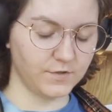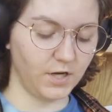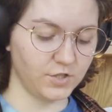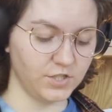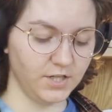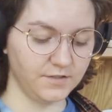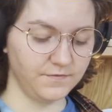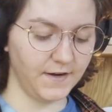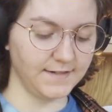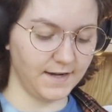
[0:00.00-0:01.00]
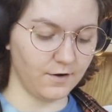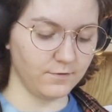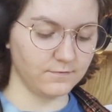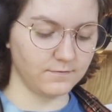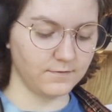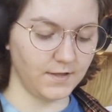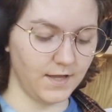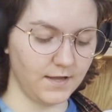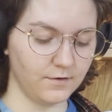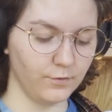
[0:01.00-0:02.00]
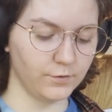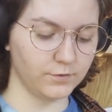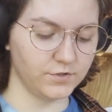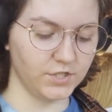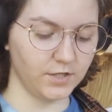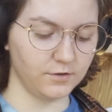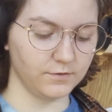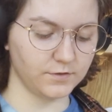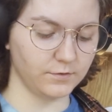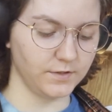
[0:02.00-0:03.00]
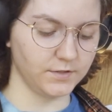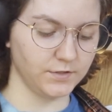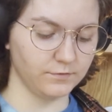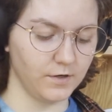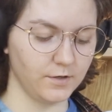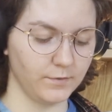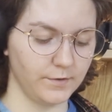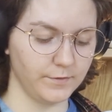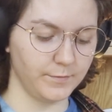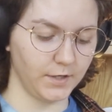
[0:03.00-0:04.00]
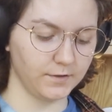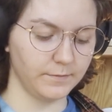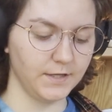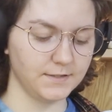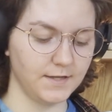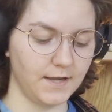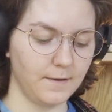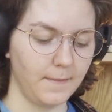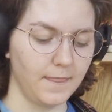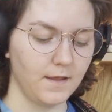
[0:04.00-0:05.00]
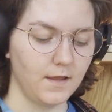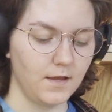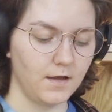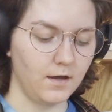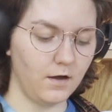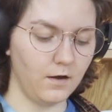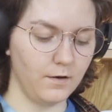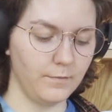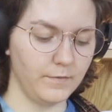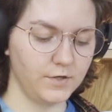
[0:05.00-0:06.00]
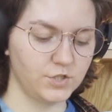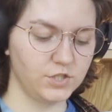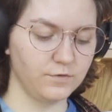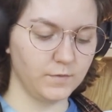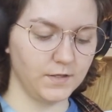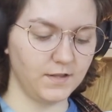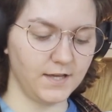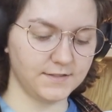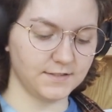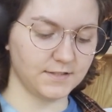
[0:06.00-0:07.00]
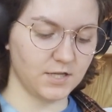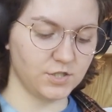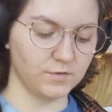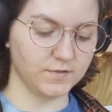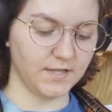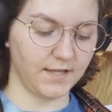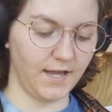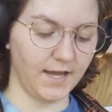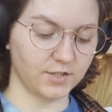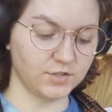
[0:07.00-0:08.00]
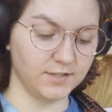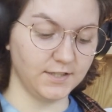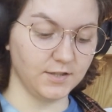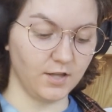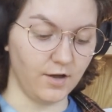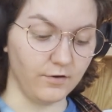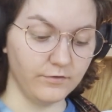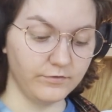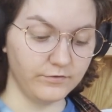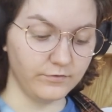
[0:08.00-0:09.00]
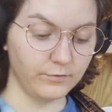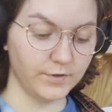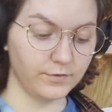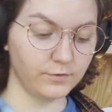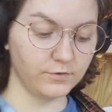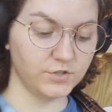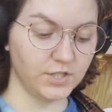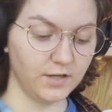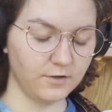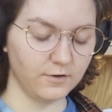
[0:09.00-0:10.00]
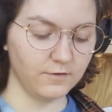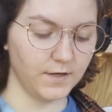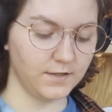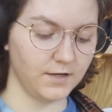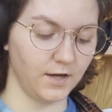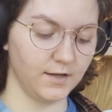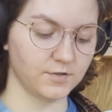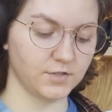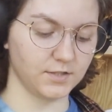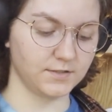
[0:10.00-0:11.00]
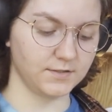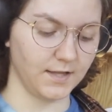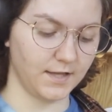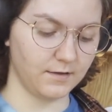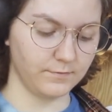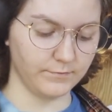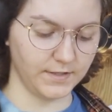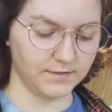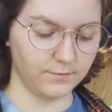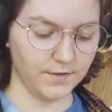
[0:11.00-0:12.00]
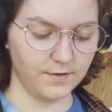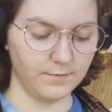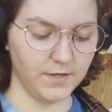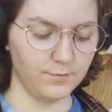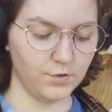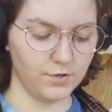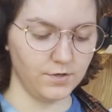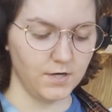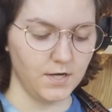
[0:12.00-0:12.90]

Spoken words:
because she does find out that Ruggiero is going to run away with Bradamante, she realizes that she was, like, actually in love with Ruggiero and not just, like, messing with him anymore,